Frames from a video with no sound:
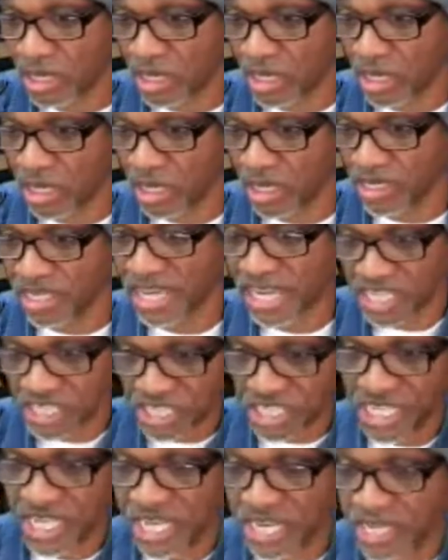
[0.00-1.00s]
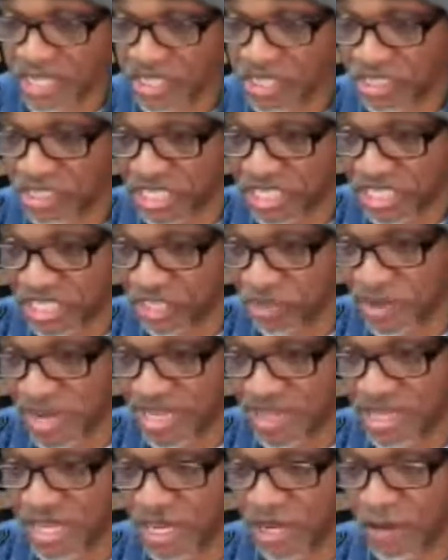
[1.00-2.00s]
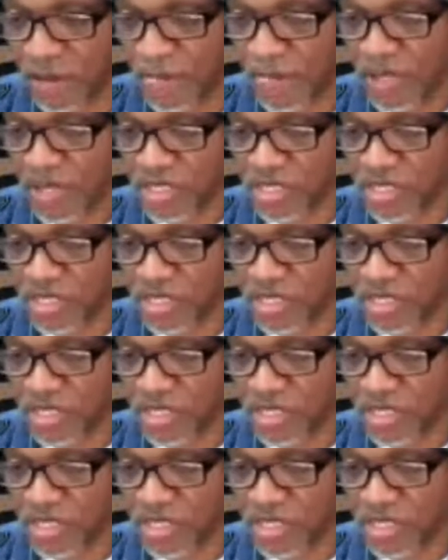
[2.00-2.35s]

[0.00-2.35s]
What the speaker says: Yeah, she is. JJ's right there.